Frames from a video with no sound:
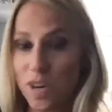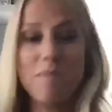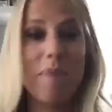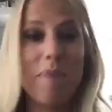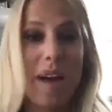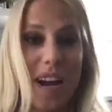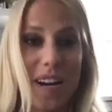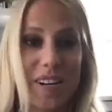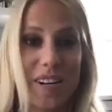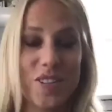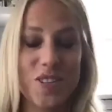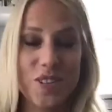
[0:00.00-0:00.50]

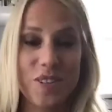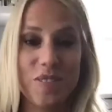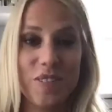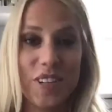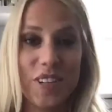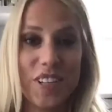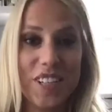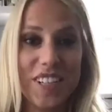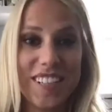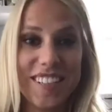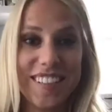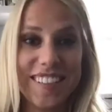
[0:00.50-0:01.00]

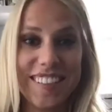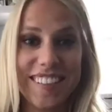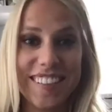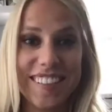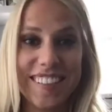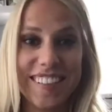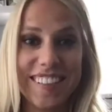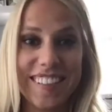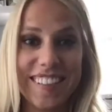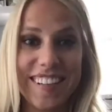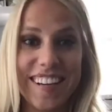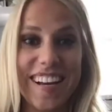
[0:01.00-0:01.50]
extrovert,
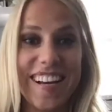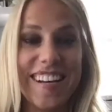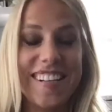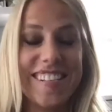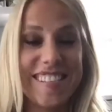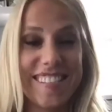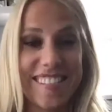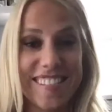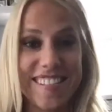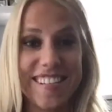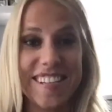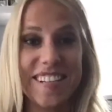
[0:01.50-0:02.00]

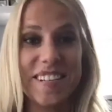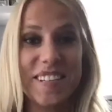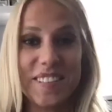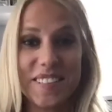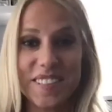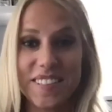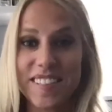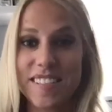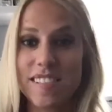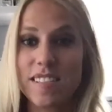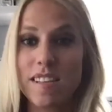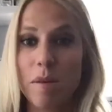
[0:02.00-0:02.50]
it's
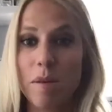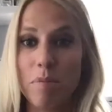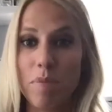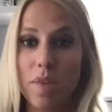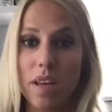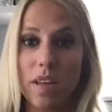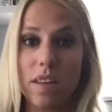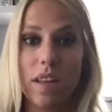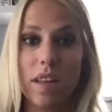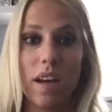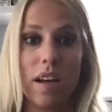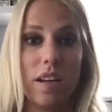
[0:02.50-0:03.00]
still something
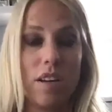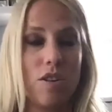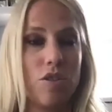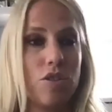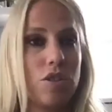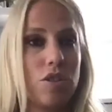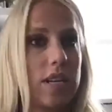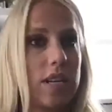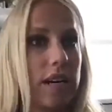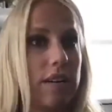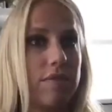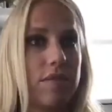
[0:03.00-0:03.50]
that you
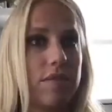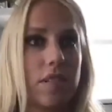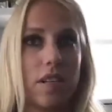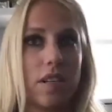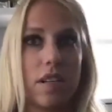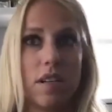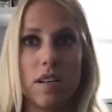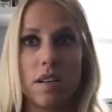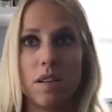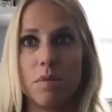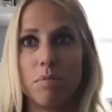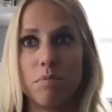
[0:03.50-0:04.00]
just have
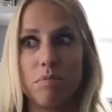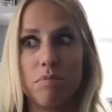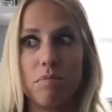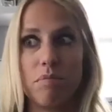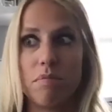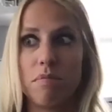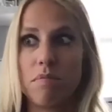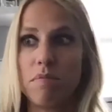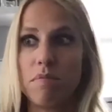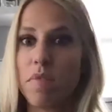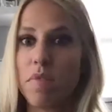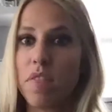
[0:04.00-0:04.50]
to
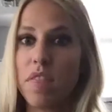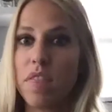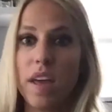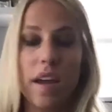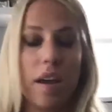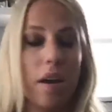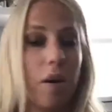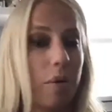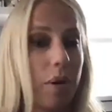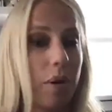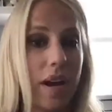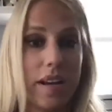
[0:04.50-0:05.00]
think,
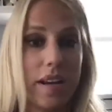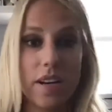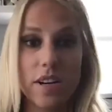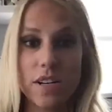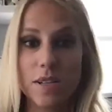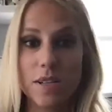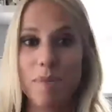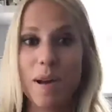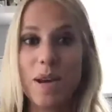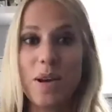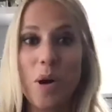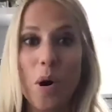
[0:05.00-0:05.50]
okay, here's
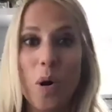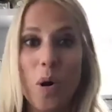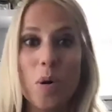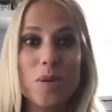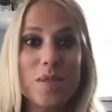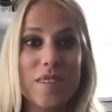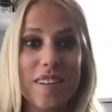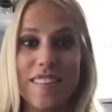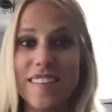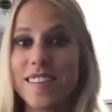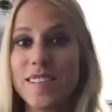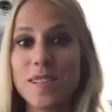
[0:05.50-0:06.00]
my goals
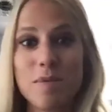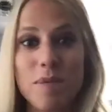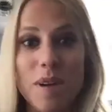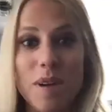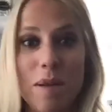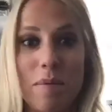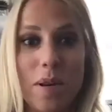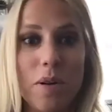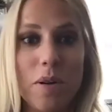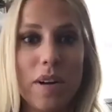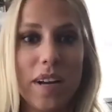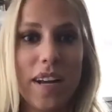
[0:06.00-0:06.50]
and this is what I'm
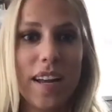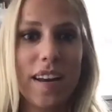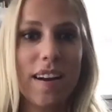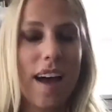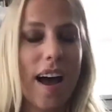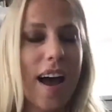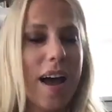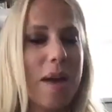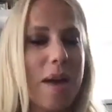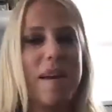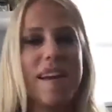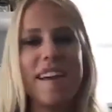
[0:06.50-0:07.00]
doing. And
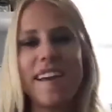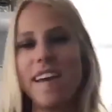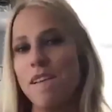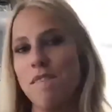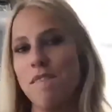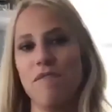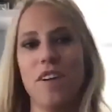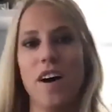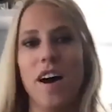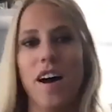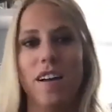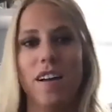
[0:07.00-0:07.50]
I make it
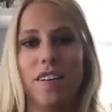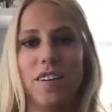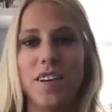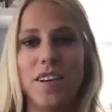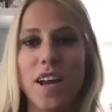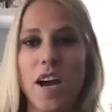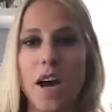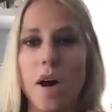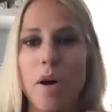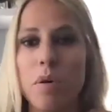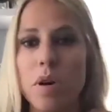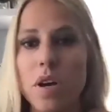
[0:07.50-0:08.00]
fun. You
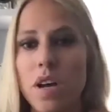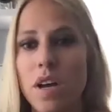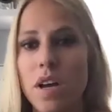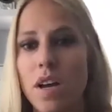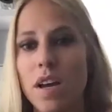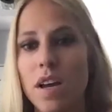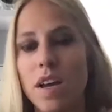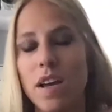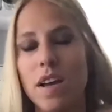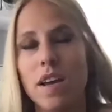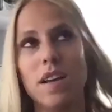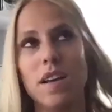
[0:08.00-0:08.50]
know,
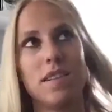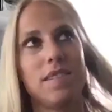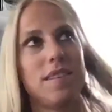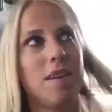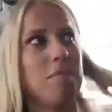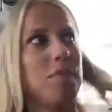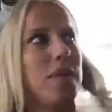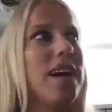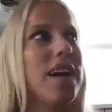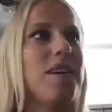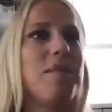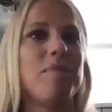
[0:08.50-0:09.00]

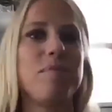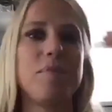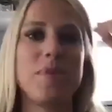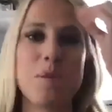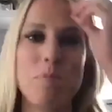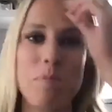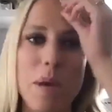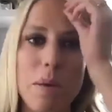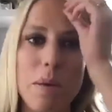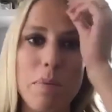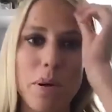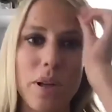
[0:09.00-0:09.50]
sometimes
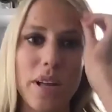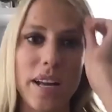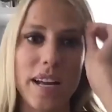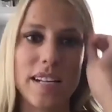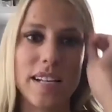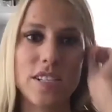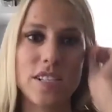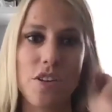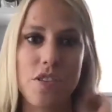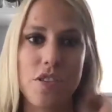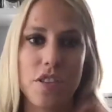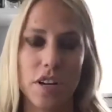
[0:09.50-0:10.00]
people
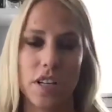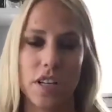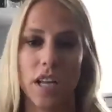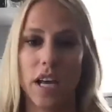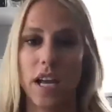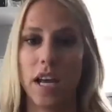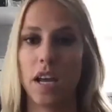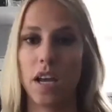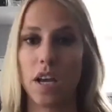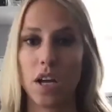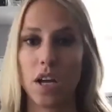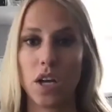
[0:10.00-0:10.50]
answer and they're
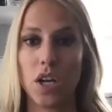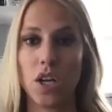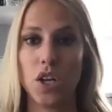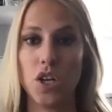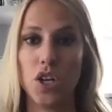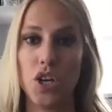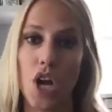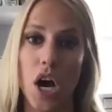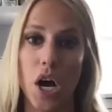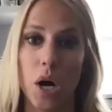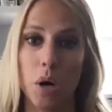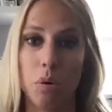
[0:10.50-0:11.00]
like,
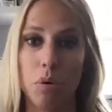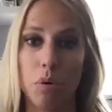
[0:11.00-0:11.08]
no.